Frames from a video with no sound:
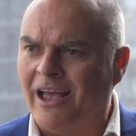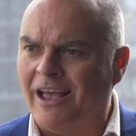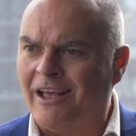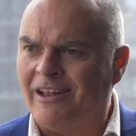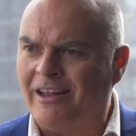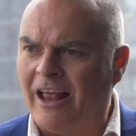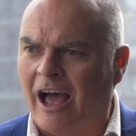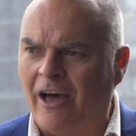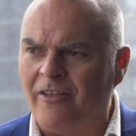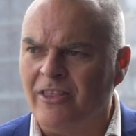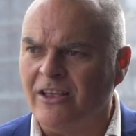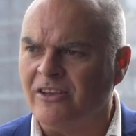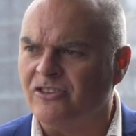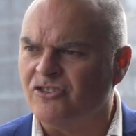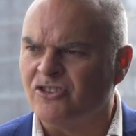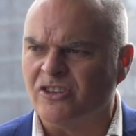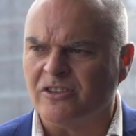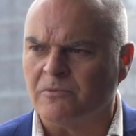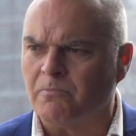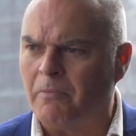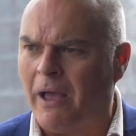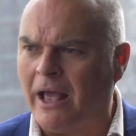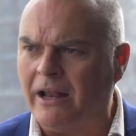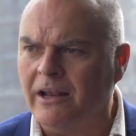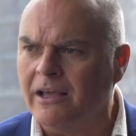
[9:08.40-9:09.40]
Now there's
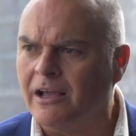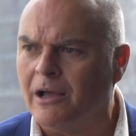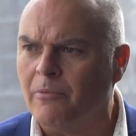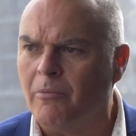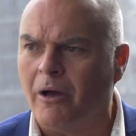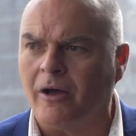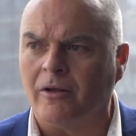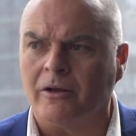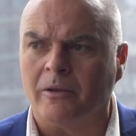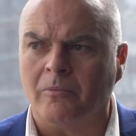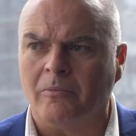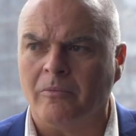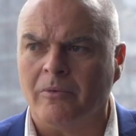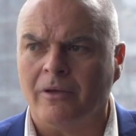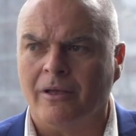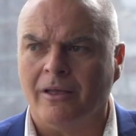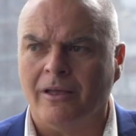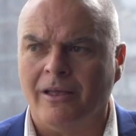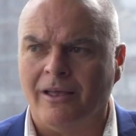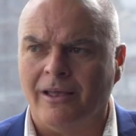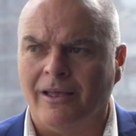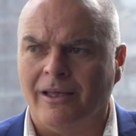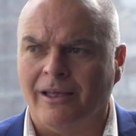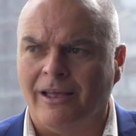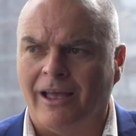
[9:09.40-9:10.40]
just panic about him.
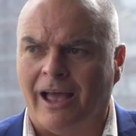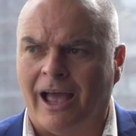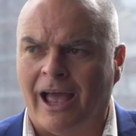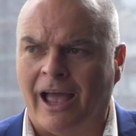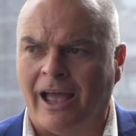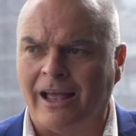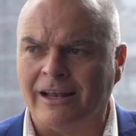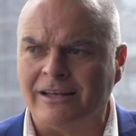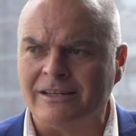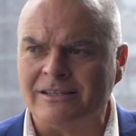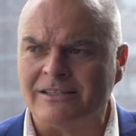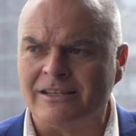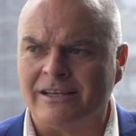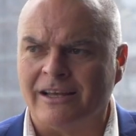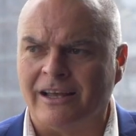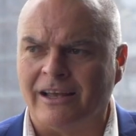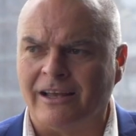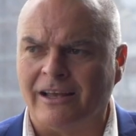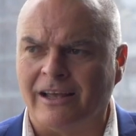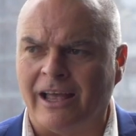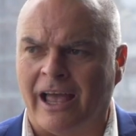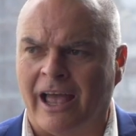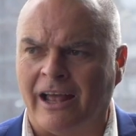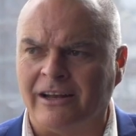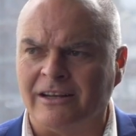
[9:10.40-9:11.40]
And
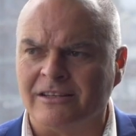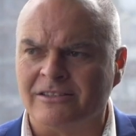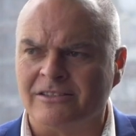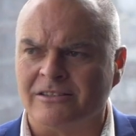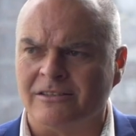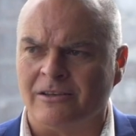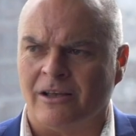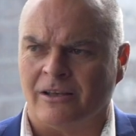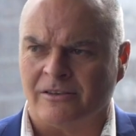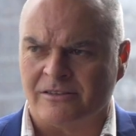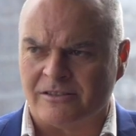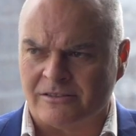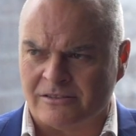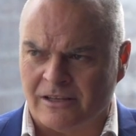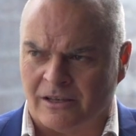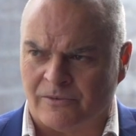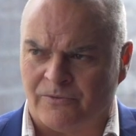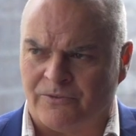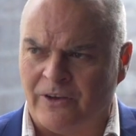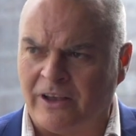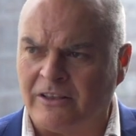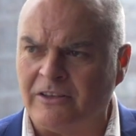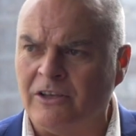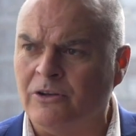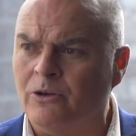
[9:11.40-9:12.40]
it's
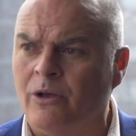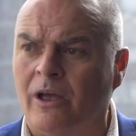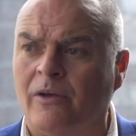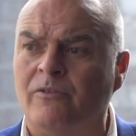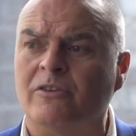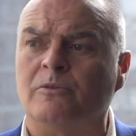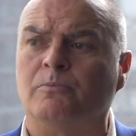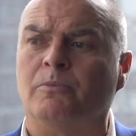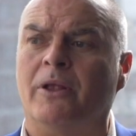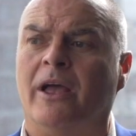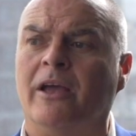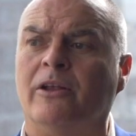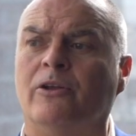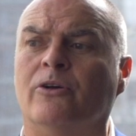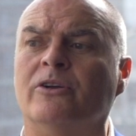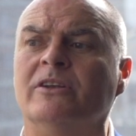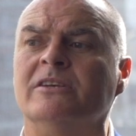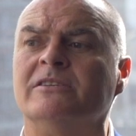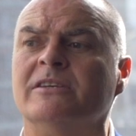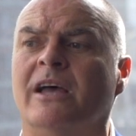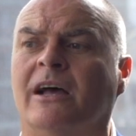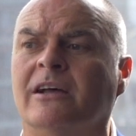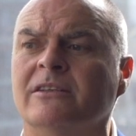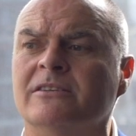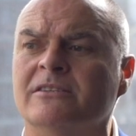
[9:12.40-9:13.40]
affecting whoever's playing on
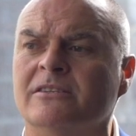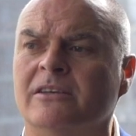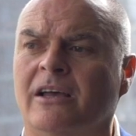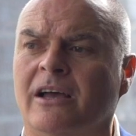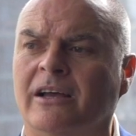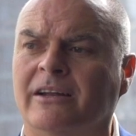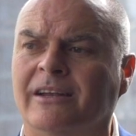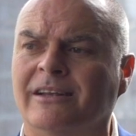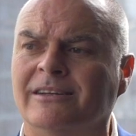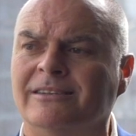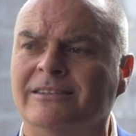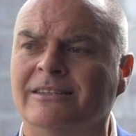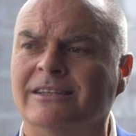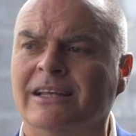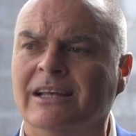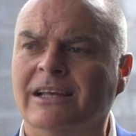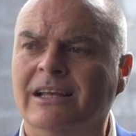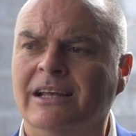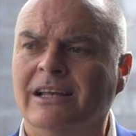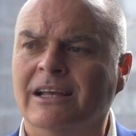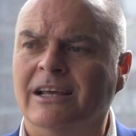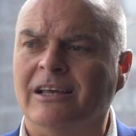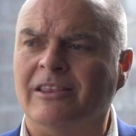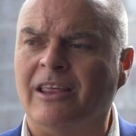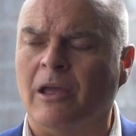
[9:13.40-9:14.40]
his outside, and
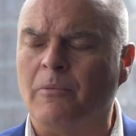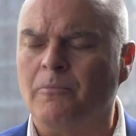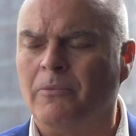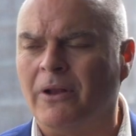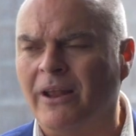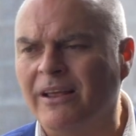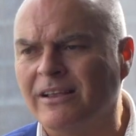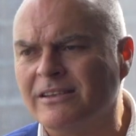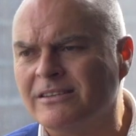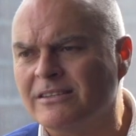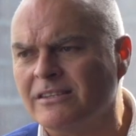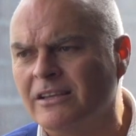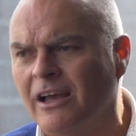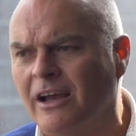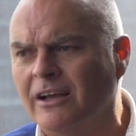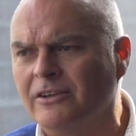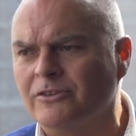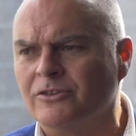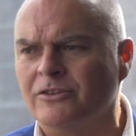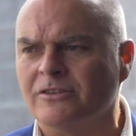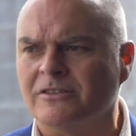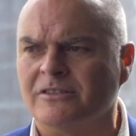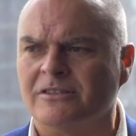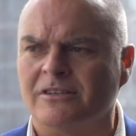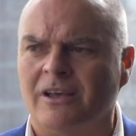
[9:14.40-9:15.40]
they're playing side
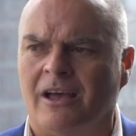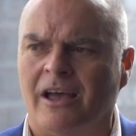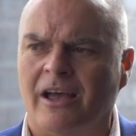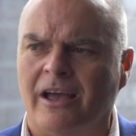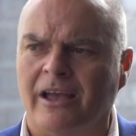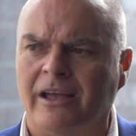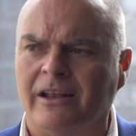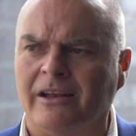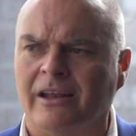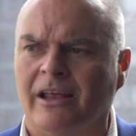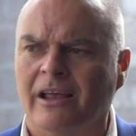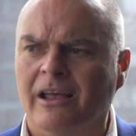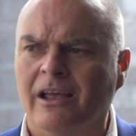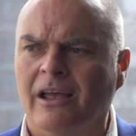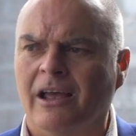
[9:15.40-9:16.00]
to side.